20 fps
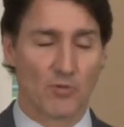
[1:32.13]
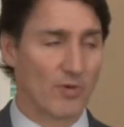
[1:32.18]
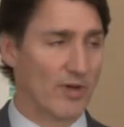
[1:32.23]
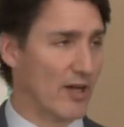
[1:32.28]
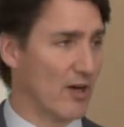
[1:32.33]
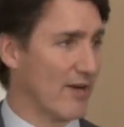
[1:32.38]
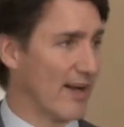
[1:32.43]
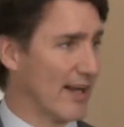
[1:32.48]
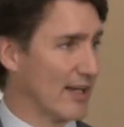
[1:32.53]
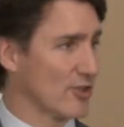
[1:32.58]

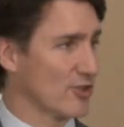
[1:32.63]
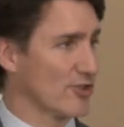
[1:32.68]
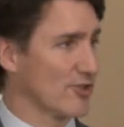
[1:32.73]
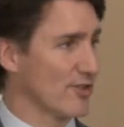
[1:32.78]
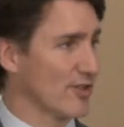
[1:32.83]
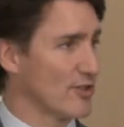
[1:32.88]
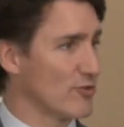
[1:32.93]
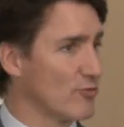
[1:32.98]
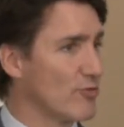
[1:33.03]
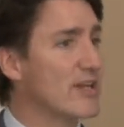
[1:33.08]
we are
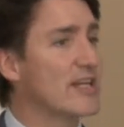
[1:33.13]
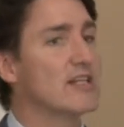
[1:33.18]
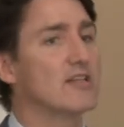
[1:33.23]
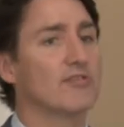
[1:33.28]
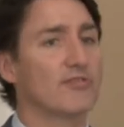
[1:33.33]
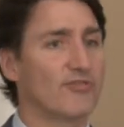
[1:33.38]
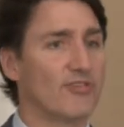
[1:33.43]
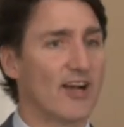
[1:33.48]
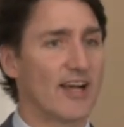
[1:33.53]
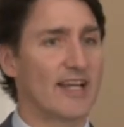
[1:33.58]
actually
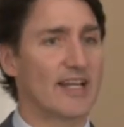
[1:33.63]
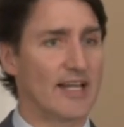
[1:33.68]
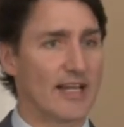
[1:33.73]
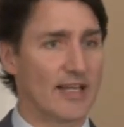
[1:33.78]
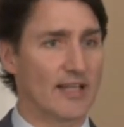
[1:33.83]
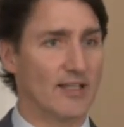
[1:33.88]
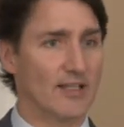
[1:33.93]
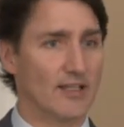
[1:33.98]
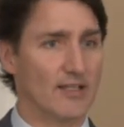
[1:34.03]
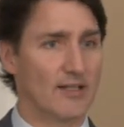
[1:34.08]

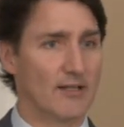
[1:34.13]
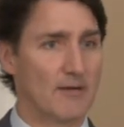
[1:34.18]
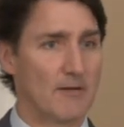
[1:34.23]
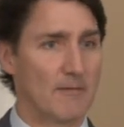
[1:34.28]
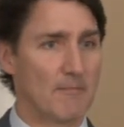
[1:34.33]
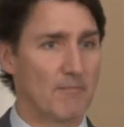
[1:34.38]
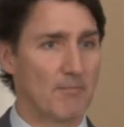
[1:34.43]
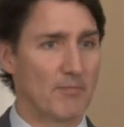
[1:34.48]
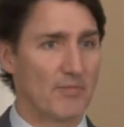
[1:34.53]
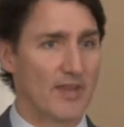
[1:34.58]
redefining
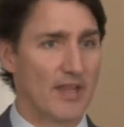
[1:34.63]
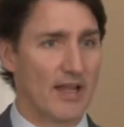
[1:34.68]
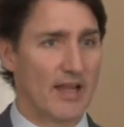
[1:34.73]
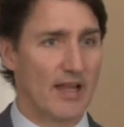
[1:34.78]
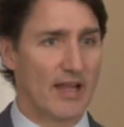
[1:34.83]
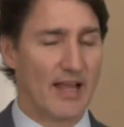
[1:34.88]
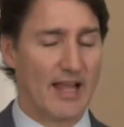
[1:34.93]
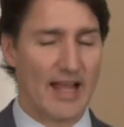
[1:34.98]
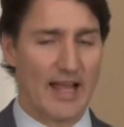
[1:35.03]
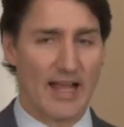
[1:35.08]

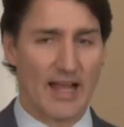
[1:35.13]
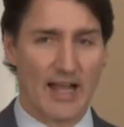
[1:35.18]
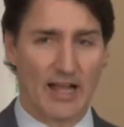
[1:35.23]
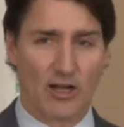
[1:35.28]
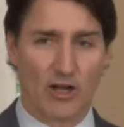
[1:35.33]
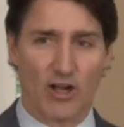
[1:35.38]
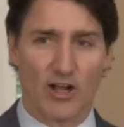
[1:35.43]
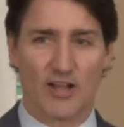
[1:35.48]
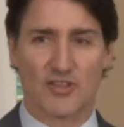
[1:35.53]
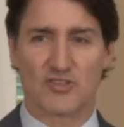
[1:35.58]
uh, a
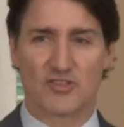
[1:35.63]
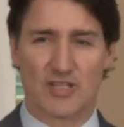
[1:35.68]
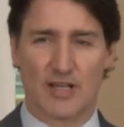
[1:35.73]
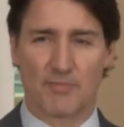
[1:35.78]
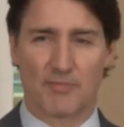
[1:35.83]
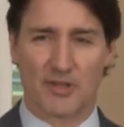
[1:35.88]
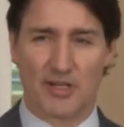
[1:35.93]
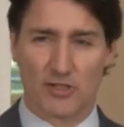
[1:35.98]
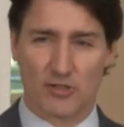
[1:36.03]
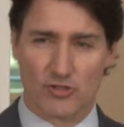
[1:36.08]

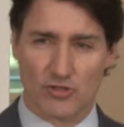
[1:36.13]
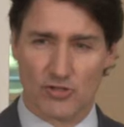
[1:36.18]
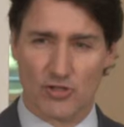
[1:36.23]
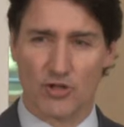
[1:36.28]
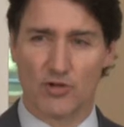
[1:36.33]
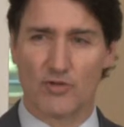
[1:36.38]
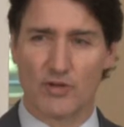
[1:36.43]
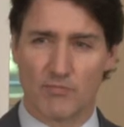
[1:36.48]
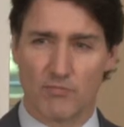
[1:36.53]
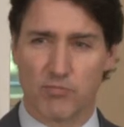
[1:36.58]
concept that is
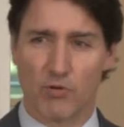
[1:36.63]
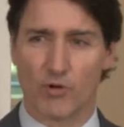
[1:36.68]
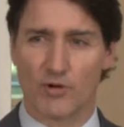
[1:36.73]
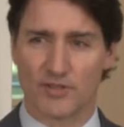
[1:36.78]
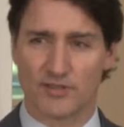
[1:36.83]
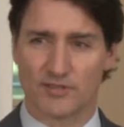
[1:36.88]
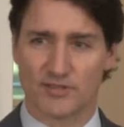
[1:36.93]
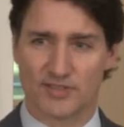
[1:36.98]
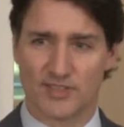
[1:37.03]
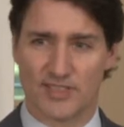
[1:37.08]
so
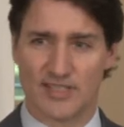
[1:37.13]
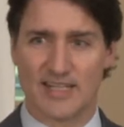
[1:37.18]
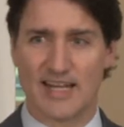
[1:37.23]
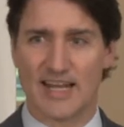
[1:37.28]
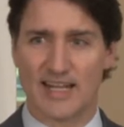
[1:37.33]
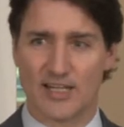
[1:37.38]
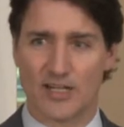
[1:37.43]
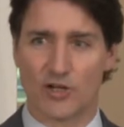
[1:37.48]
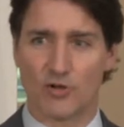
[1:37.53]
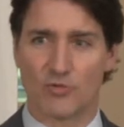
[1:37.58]
important to
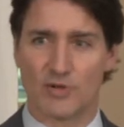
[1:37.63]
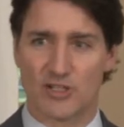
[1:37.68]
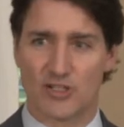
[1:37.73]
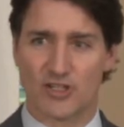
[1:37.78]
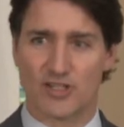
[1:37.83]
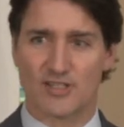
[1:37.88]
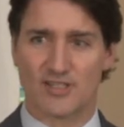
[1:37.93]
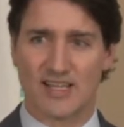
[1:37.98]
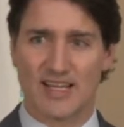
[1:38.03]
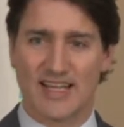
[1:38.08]
NATO,
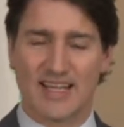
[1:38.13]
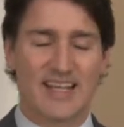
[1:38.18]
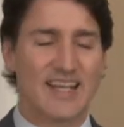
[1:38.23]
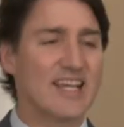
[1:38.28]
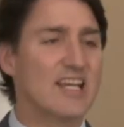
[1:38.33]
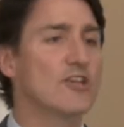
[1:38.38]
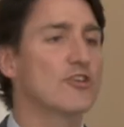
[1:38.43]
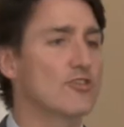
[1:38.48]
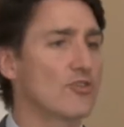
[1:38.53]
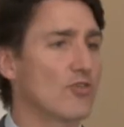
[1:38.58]
which is
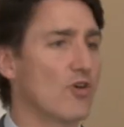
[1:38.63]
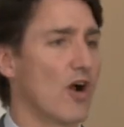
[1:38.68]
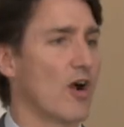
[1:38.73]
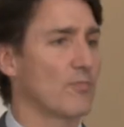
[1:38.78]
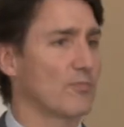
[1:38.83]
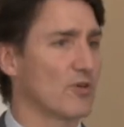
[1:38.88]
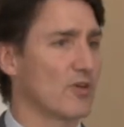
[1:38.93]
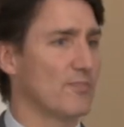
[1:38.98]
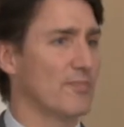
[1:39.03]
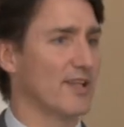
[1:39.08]

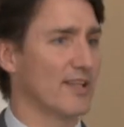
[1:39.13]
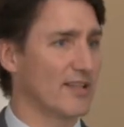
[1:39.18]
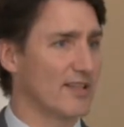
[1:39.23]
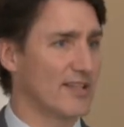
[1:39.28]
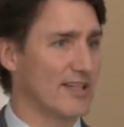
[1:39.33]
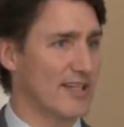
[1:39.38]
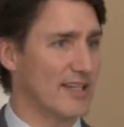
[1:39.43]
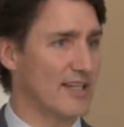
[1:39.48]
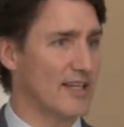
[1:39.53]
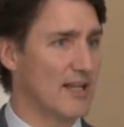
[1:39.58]

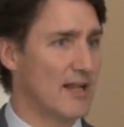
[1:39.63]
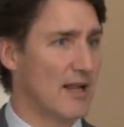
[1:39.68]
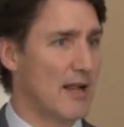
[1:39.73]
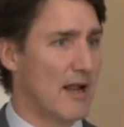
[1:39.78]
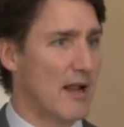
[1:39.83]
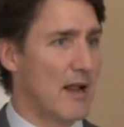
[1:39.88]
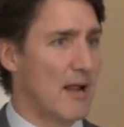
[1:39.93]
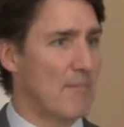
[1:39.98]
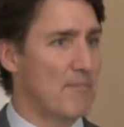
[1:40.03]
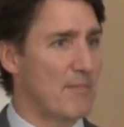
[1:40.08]
interoperability,
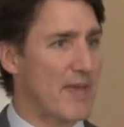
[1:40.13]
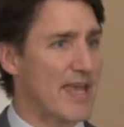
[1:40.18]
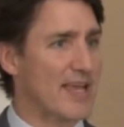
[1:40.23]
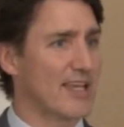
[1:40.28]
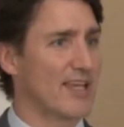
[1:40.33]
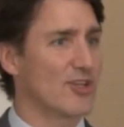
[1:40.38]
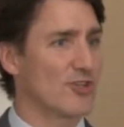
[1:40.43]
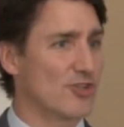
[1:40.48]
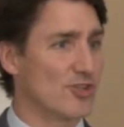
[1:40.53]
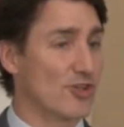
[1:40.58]

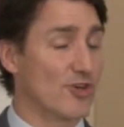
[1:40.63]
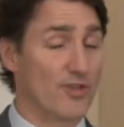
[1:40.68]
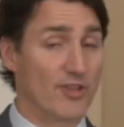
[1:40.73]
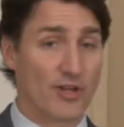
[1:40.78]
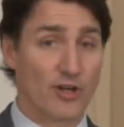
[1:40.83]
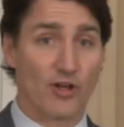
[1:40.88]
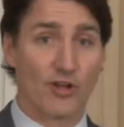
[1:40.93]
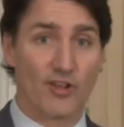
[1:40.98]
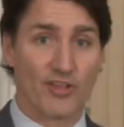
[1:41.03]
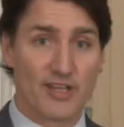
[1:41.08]
making sure
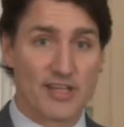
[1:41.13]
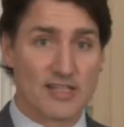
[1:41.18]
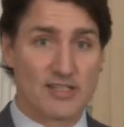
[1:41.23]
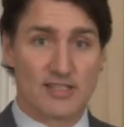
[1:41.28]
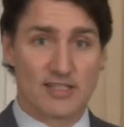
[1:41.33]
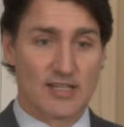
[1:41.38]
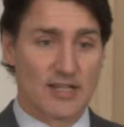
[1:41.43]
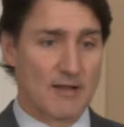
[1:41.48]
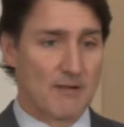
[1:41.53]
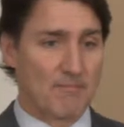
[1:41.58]
that all
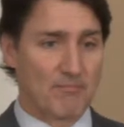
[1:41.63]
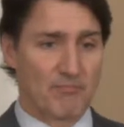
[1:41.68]
these